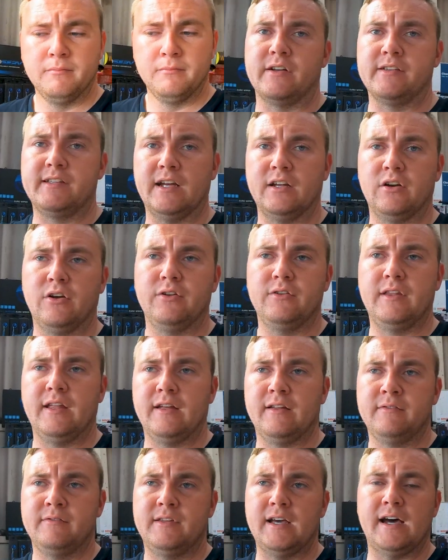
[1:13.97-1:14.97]
I downloaded
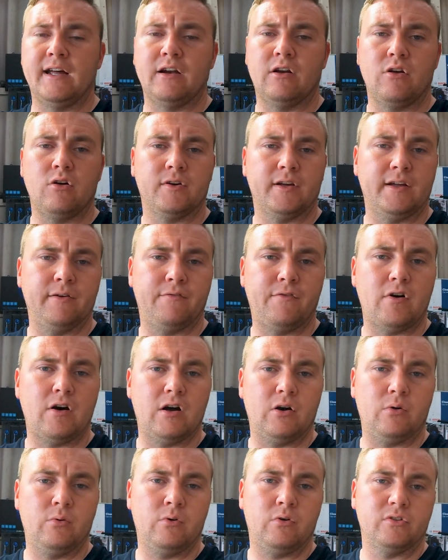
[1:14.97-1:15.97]
the data logging
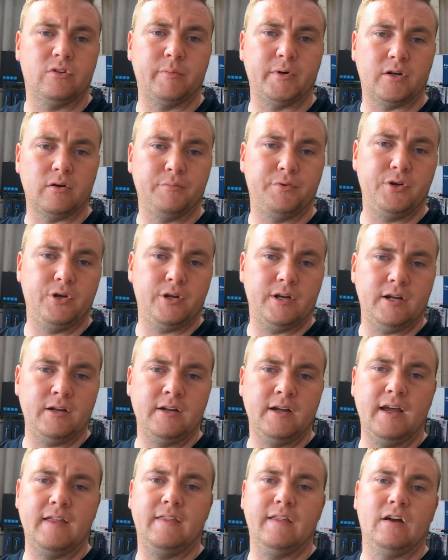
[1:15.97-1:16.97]
file onto my computer,
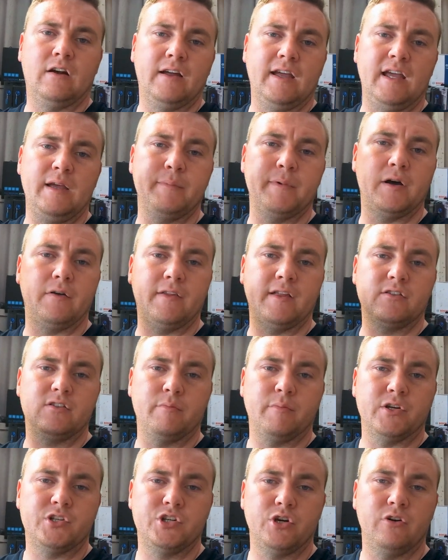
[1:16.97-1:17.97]
and then I emailed that
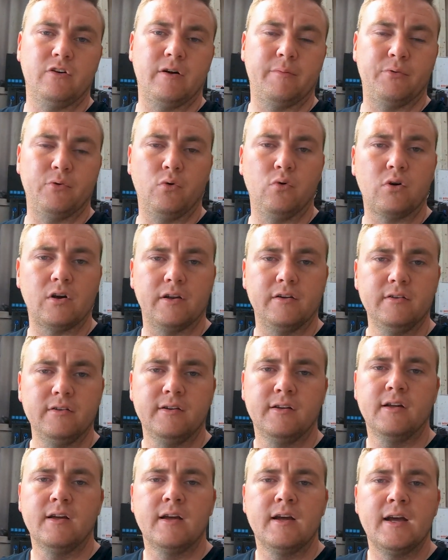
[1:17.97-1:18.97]
to my tuner up in Auckland,
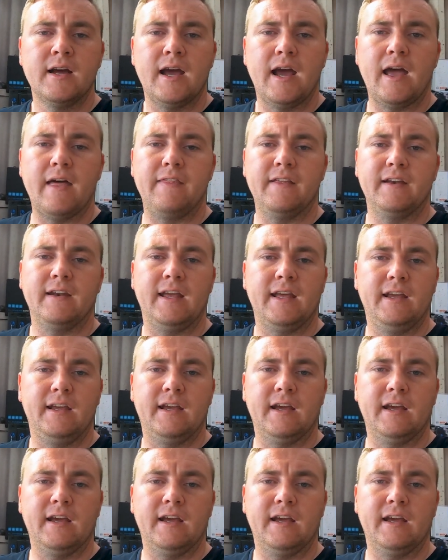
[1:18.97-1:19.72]
and then he